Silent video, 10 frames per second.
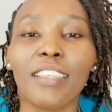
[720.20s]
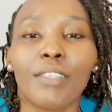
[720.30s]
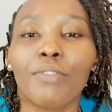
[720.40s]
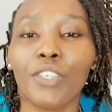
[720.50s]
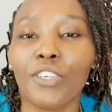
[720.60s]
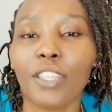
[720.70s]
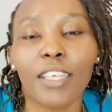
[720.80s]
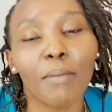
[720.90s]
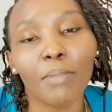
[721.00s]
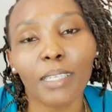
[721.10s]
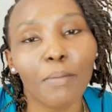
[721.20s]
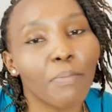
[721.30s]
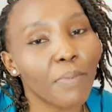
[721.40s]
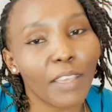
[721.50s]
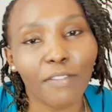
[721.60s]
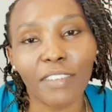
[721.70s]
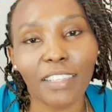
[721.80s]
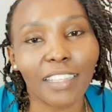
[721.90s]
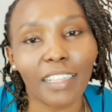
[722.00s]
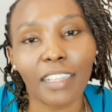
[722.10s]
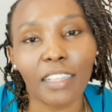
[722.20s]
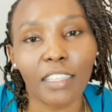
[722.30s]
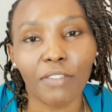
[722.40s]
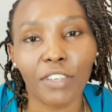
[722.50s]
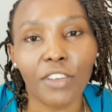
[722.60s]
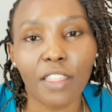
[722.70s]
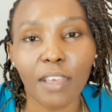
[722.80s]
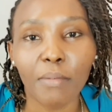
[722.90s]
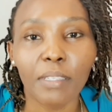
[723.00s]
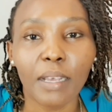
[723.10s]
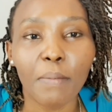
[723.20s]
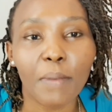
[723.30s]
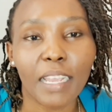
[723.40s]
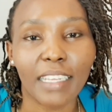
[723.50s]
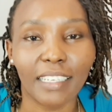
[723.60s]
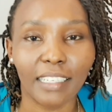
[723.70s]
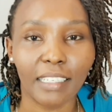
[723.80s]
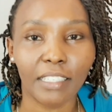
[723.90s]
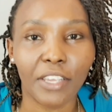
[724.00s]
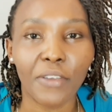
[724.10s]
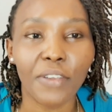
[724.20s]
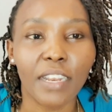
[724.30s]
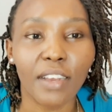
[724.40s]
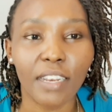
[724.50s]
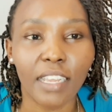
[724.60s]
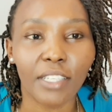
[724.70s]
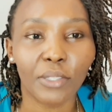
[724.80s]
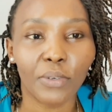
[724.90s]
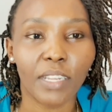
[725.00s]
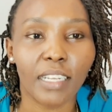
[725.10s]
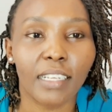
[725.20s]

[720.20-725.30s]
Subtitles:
this video a thumbs up, give this video a thumbs up, and see you in our next one.